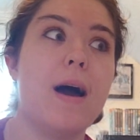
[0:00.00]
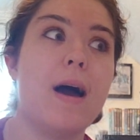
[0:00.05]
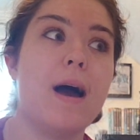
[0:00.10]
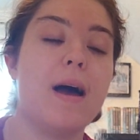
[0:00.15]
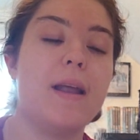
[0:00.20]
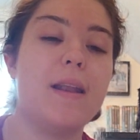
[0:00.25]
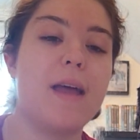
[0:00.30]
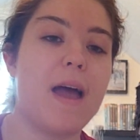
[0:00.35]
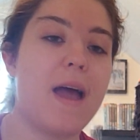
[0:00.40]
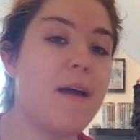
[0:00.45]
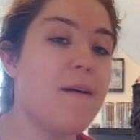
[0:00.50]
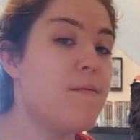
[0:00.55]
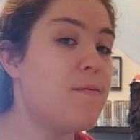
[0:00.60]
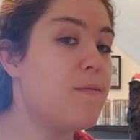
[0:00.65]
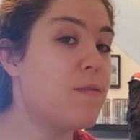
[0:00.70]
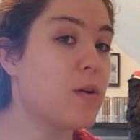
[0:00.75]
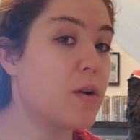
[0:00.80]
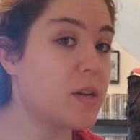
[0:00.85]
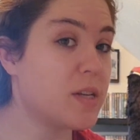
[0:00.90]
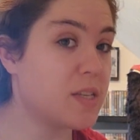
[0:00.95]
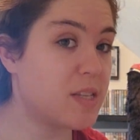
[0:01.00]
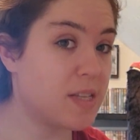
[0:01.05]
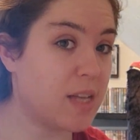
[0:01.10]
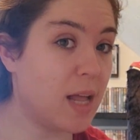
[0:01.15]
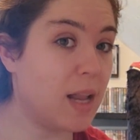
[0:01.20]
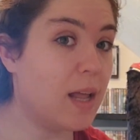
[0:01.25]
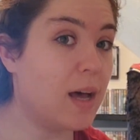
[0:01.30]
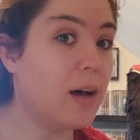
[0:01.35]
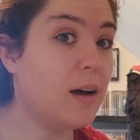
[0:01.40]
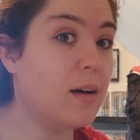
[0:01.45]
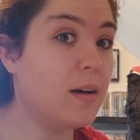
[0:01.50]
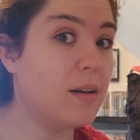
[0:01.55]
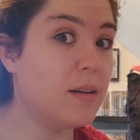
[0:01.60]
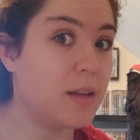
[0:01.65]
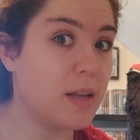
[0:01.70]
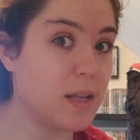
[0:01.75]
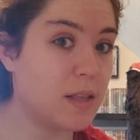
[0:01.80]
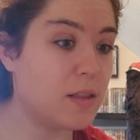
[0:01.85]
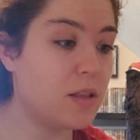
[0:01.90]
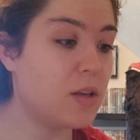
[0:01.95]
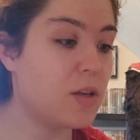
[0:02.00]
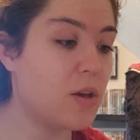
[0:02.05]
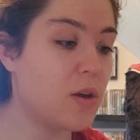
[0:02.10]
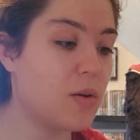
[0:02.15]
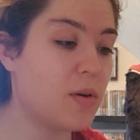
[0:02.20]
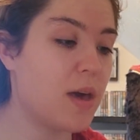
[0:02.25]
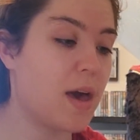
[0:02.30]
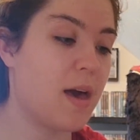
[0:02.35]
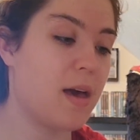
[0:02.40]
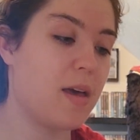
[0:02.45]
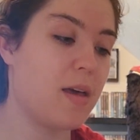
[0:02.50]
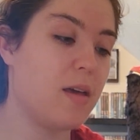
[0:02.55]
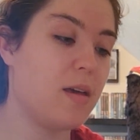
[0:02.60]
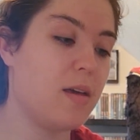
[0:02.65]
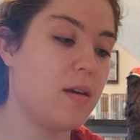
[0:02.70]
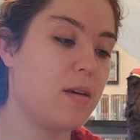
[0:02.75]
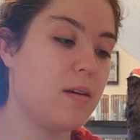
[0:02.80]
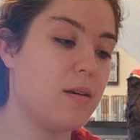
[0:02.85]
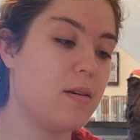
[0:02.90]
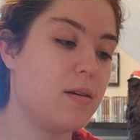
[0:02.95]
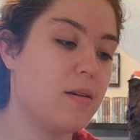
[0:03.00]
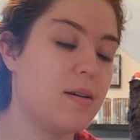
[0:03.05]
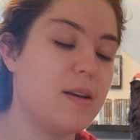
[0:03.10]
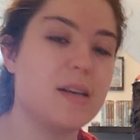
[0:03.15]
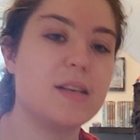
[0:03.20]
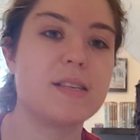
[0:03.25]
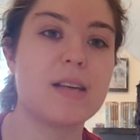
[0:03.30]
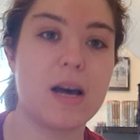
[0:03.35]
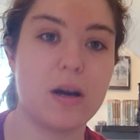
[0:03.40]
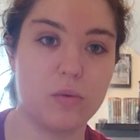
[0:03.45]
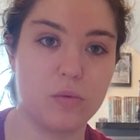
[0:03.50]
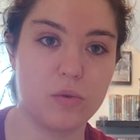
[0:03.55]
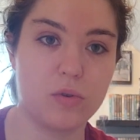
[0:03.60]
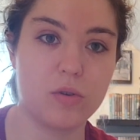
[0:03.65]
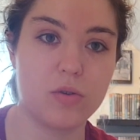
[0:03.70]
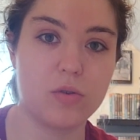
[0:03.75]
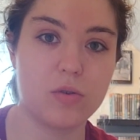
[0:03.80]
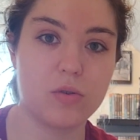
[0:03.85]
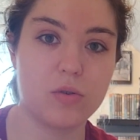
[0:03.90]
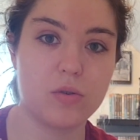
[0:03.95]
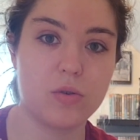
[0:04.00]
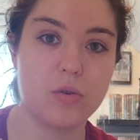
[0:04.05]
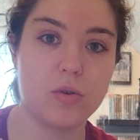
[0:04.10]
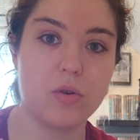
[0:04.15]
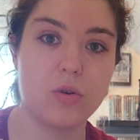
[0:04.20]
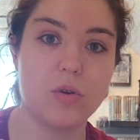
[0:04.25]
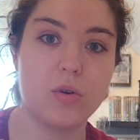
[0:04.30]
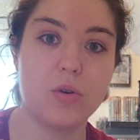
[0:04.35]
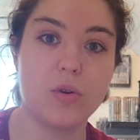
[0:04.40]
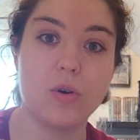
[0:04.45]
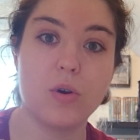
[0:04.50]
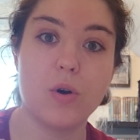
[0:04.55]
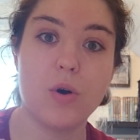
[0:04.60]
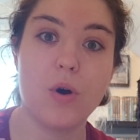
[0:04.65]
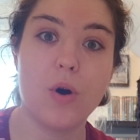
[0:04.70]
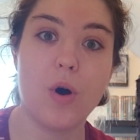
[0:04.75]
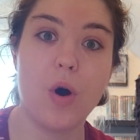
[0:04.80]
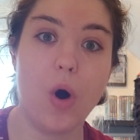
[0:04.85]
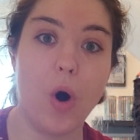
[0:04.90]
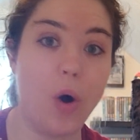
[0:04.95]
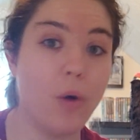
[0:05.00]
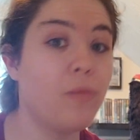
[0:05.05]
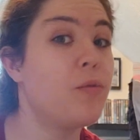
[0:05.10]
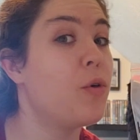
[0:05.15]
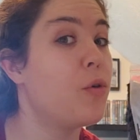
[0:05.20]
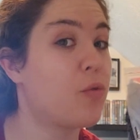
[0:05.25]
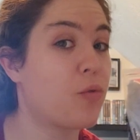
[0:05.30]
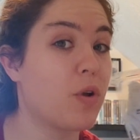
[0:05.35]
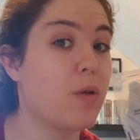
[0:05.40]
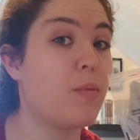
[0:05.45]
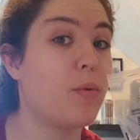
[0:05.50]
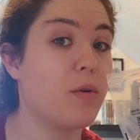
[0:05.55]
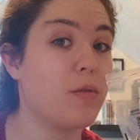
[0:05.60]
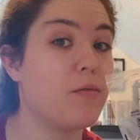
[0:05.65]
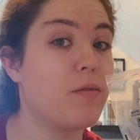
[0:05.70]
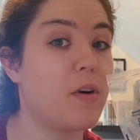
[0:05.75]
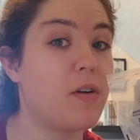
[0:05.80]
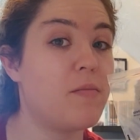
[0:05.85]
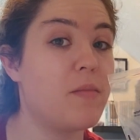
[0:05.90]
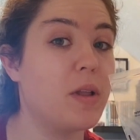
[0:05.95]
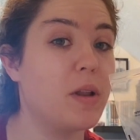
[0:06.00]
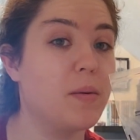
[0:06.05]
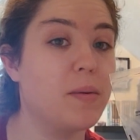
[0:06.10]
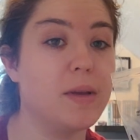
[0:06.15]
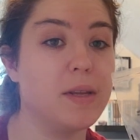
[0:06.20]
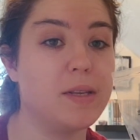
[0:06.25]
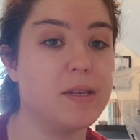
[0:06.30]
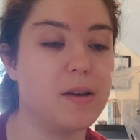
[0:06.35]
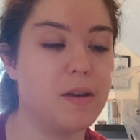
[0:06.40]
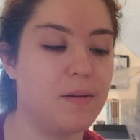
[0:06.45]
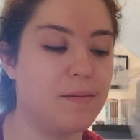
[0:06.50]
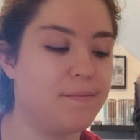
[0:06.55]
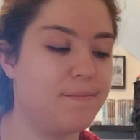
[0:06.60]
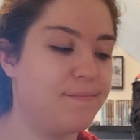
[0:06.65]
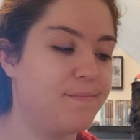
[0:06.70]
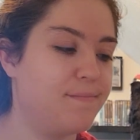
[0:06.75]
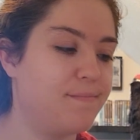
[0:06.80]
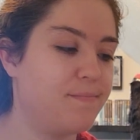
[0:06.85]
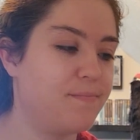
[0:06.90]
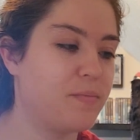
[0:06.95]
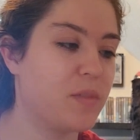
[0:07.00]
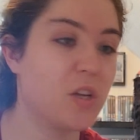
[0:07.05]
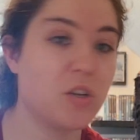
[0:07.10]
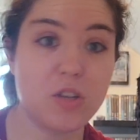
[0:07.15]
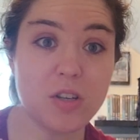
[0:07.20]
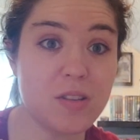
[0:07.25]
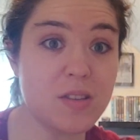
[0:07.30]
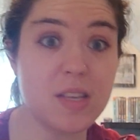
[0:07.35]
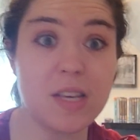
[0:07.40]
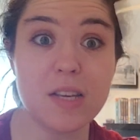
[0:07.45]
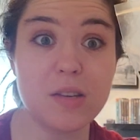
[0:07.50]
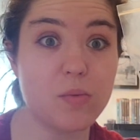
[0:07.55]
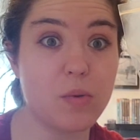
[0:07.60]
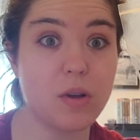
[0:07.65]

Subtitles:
And every seller in the UK is out of the 3.5mm. Just these